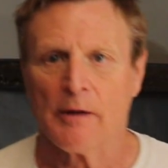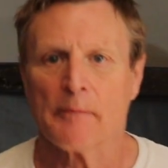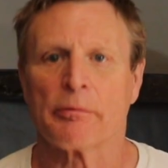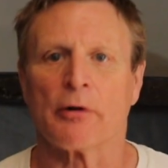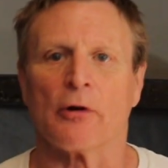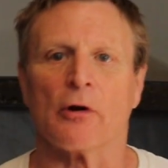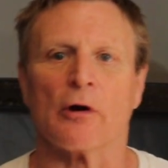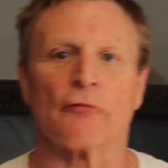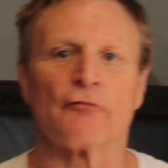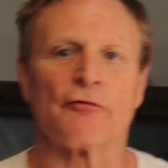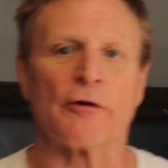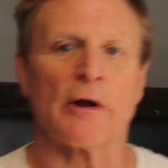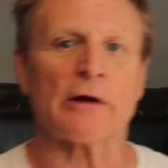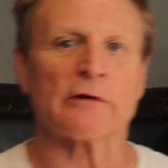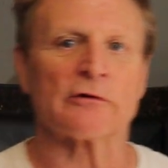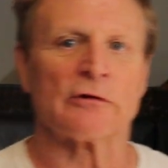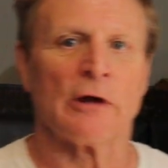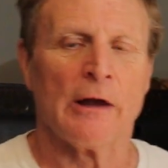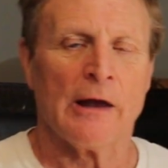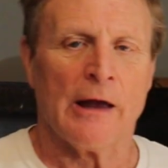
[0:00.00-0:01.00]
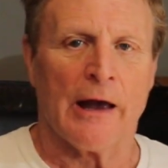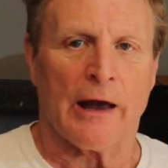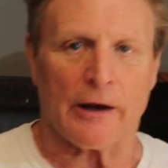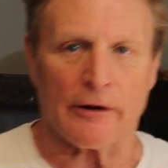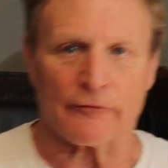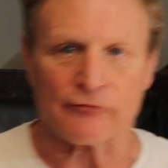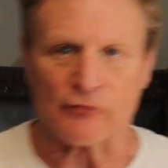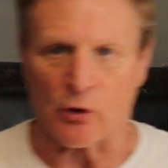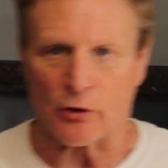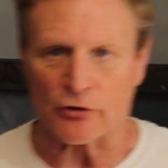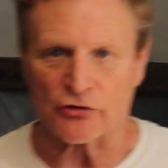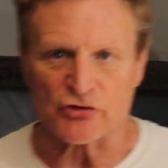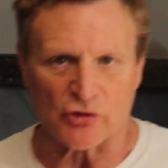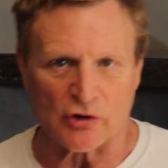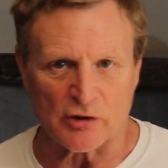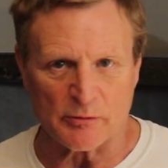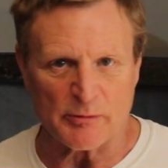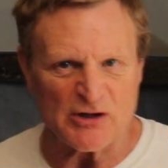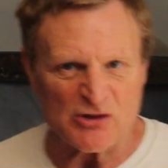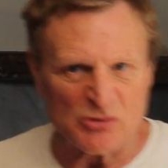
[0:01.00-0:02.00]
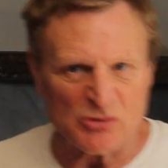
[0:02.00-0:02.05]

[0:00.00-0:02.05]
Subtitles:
Perfect. And of course, you're going to be